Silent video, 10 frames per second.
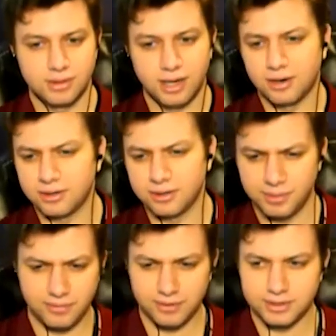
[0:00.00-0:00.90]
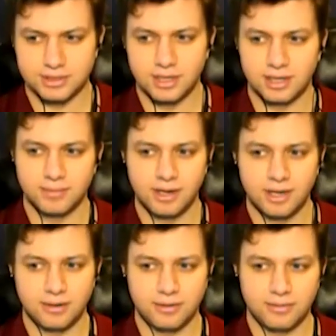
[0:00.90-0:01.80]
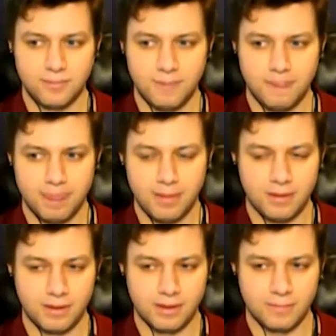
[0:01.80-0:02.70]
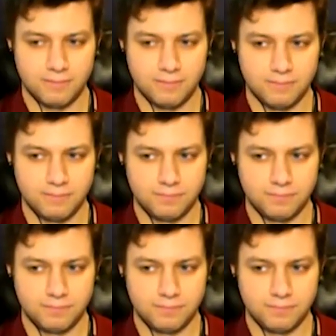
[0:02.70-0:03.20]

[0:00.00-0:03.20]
I don't know. Could you briefly just talk about how um,